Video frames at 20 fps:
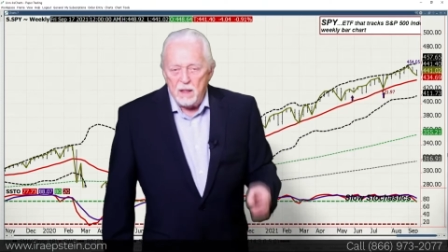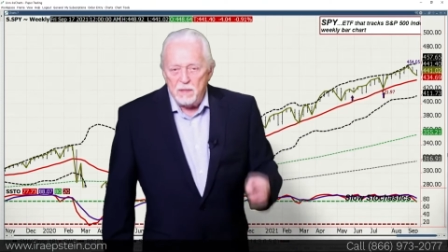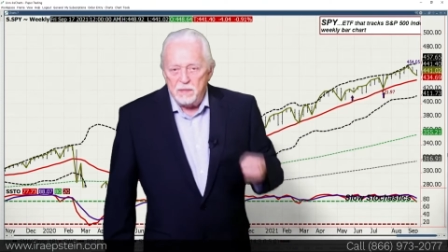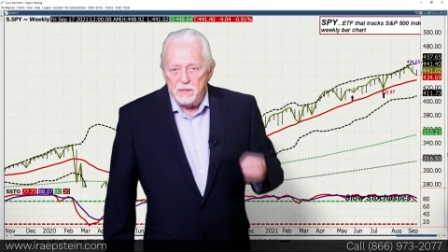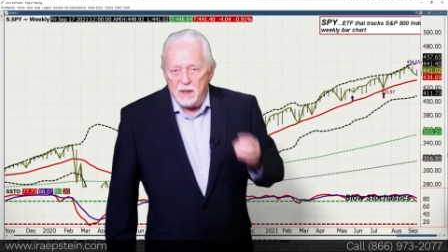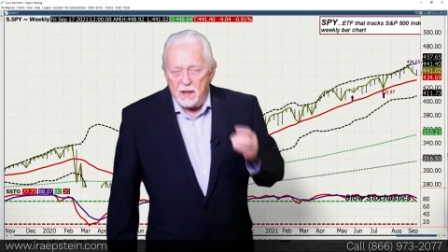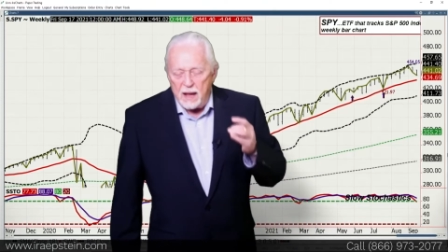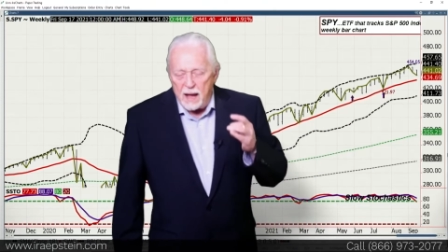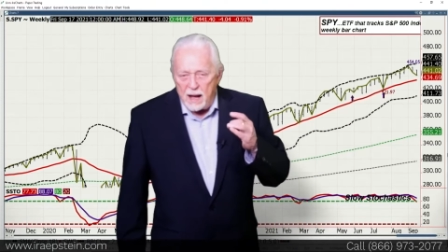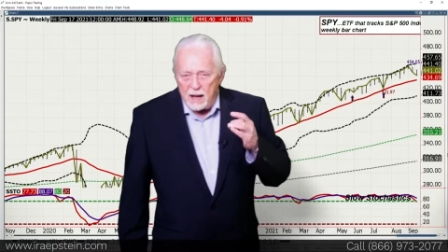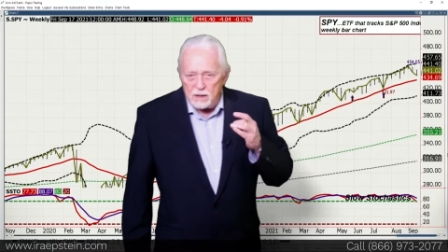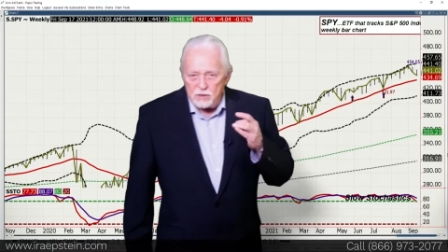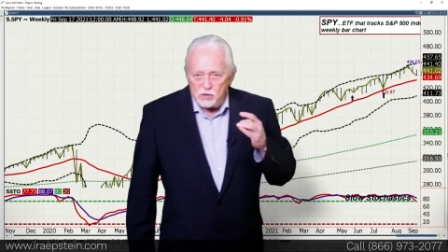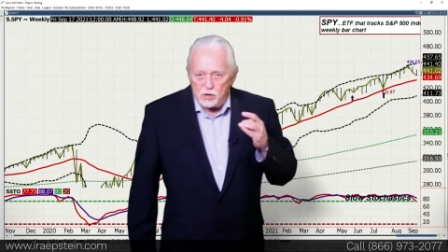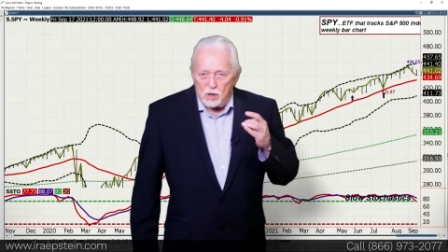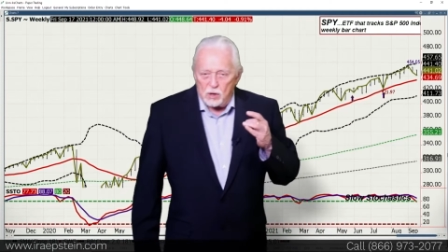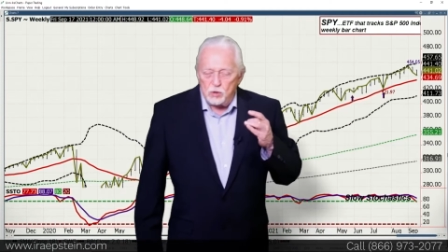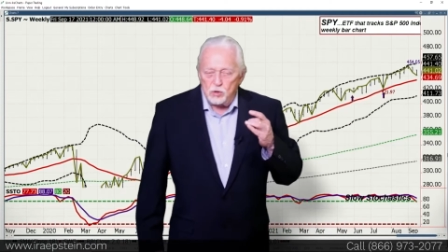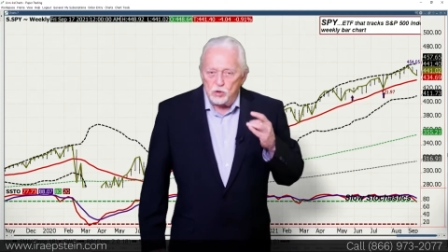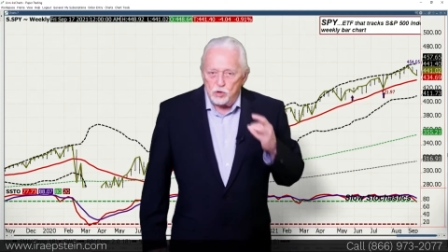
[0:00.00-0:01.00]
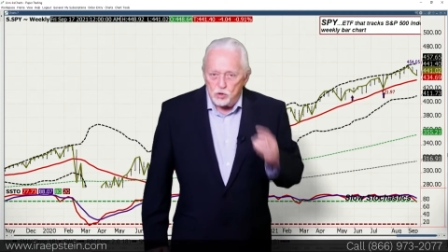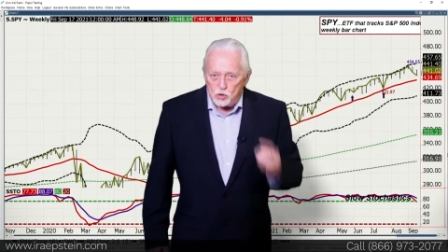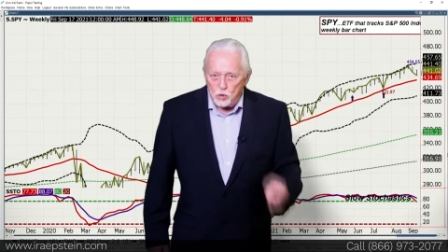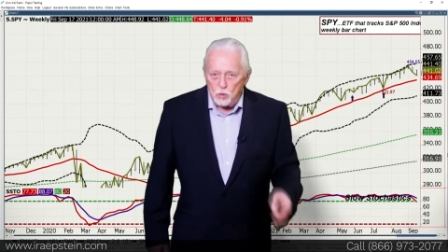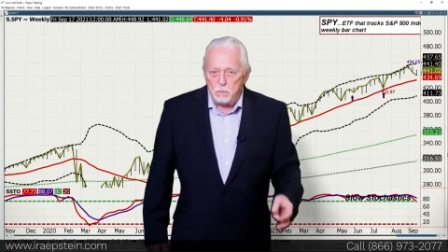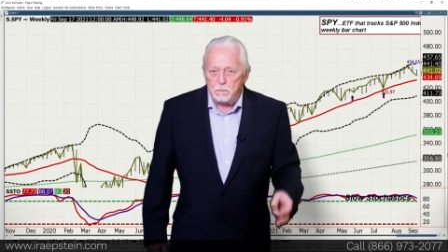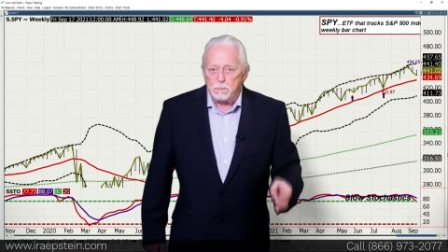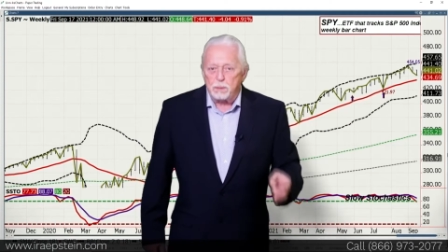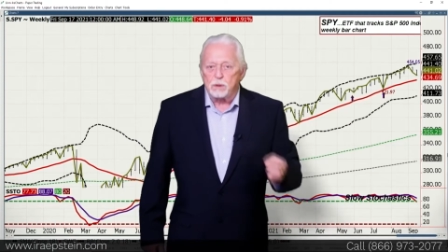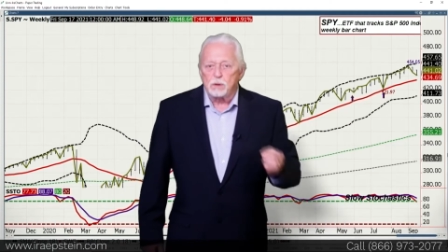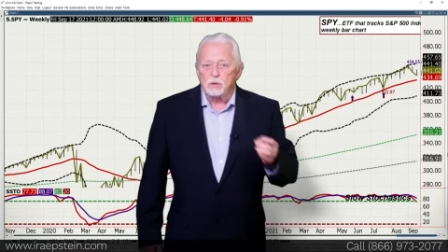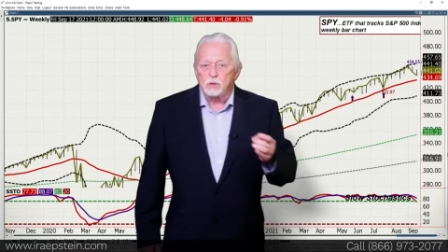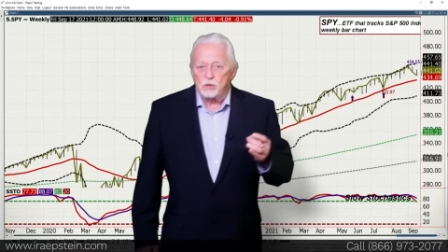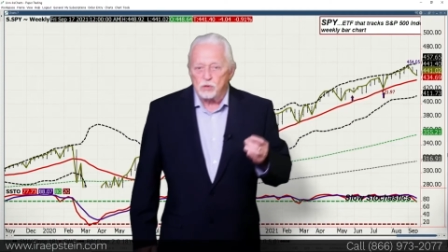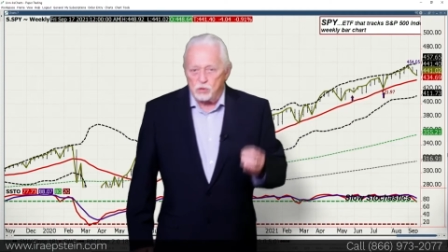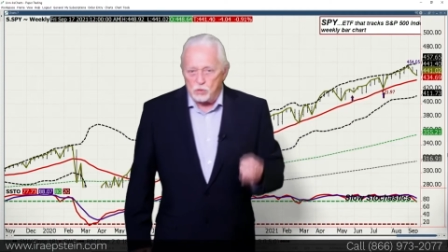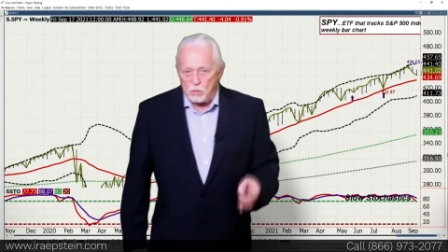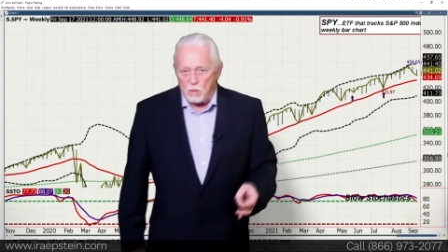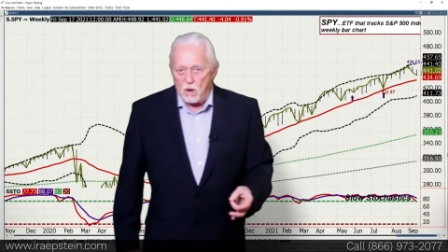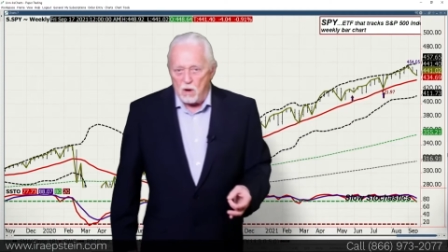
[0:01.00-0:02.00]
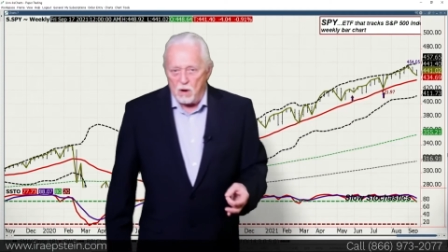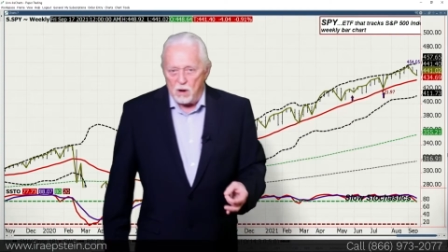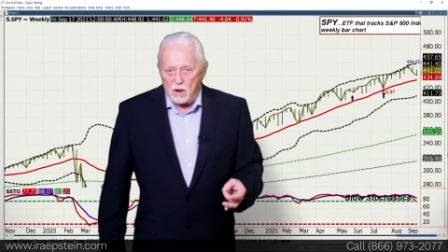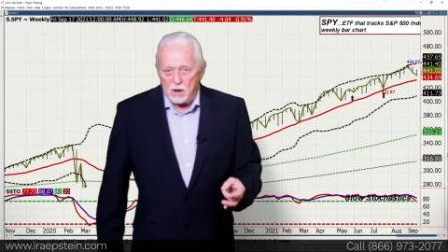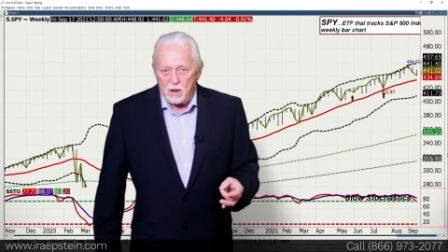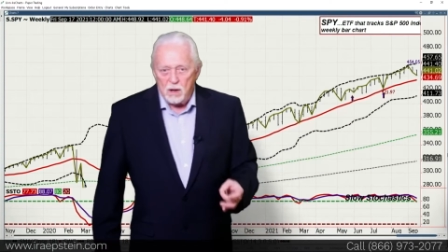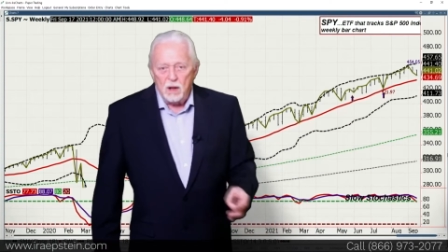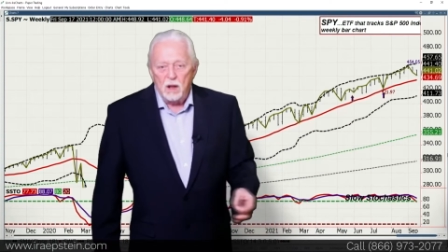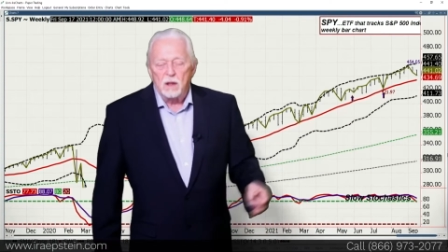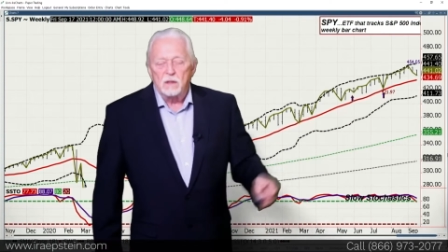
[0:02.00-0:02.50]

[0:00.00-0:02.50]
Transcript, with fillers: The odds are super strong